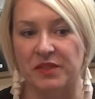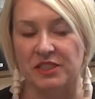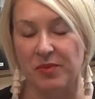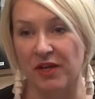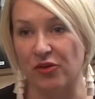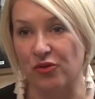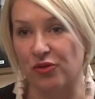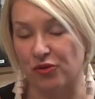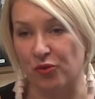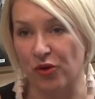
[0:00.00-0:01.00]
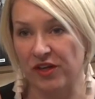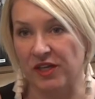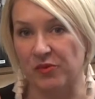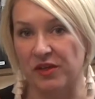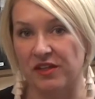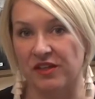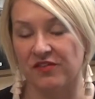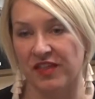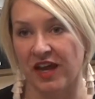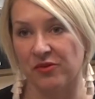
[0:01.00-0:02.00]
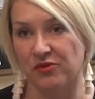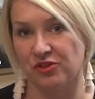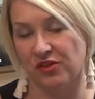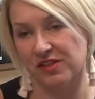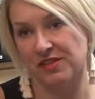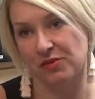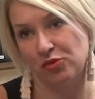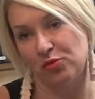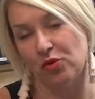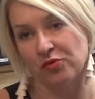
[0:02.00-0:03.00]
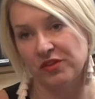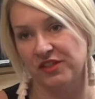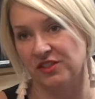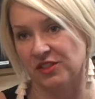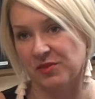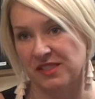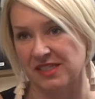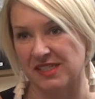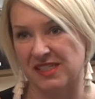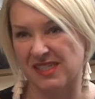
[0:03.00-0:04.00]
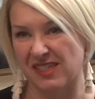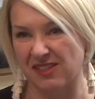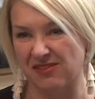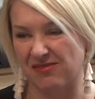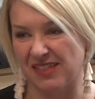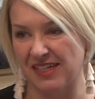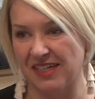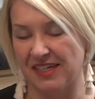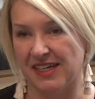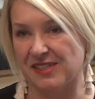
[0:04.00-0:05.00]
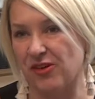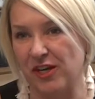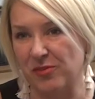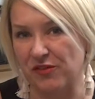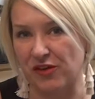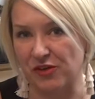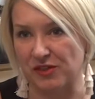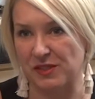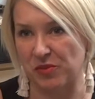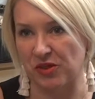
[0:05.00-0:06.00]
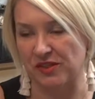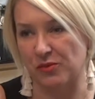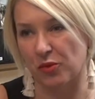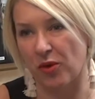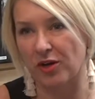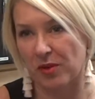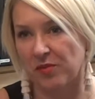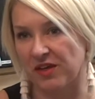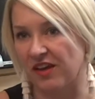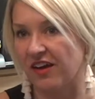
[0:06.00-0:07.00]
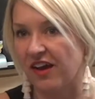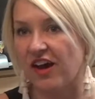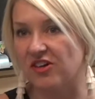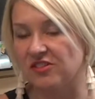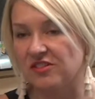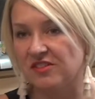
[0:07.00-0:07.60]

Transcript: depending on who you're working with, if that trust and rapport and relationship doesn't exist, then it's not going to be a very good experience, and we're worried about being cut out.